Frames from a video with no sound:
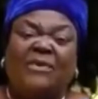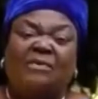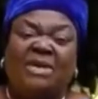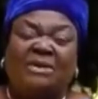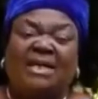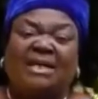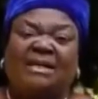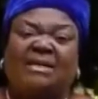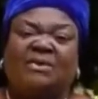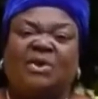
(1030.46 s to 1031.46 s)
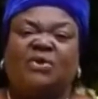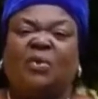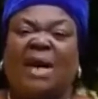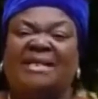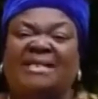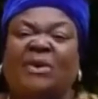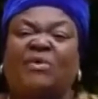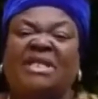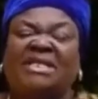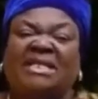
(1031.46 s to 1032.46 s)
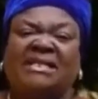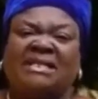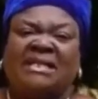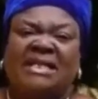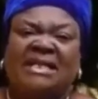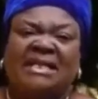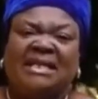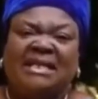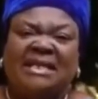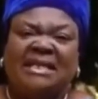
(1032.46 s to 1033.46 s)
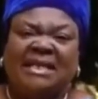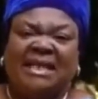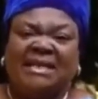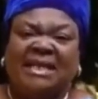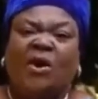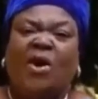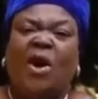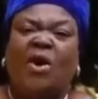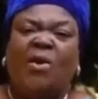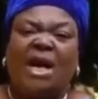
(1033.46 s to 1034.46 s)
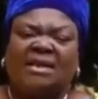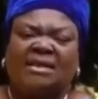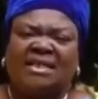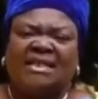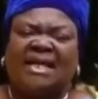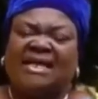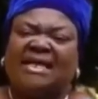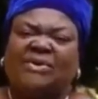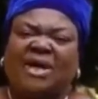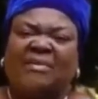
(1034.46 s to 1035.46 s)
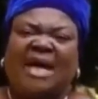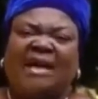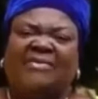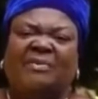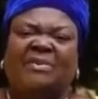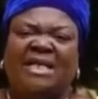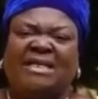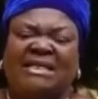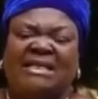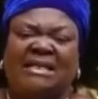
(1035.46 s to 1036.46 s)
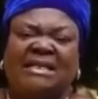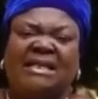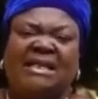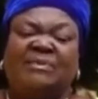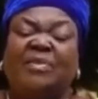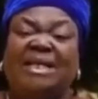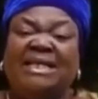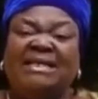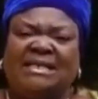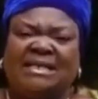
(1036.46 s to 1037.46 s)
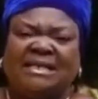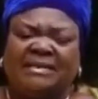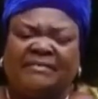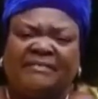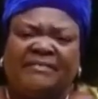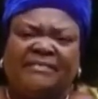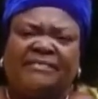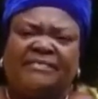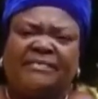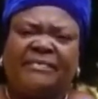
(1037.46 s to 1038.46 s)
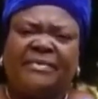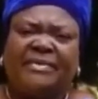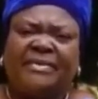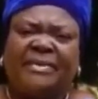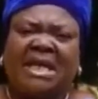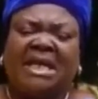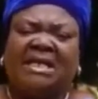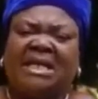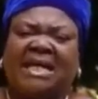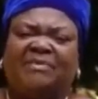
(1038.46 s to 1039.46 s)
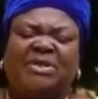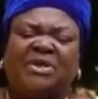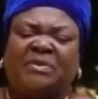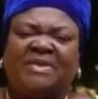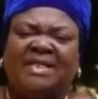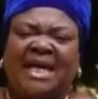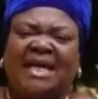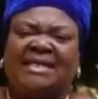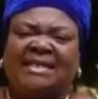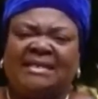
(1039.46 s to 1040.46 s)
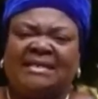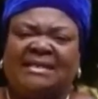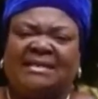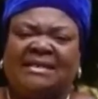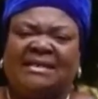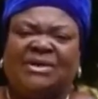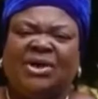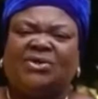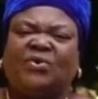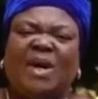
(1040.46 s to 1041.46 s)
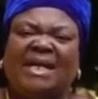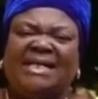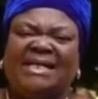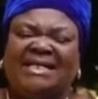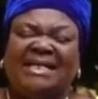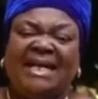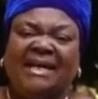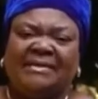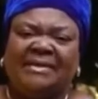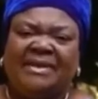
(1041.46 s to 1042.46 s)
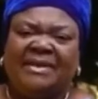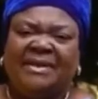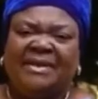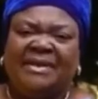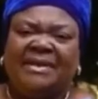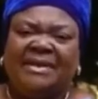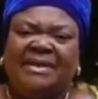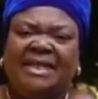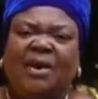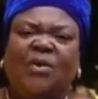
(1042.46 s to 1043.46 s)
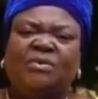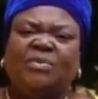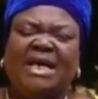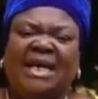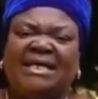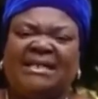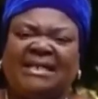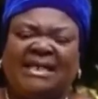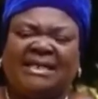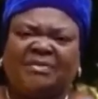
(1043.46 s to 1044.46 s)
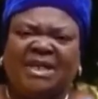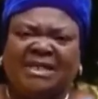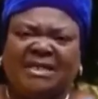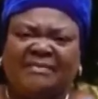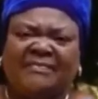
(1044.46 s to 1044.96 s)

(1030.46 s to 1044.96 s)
miracle was when the witches in the whole world decided to come and have a meeting in Benin City. And Archbishop said, not when he's here. There won't be any such meeting.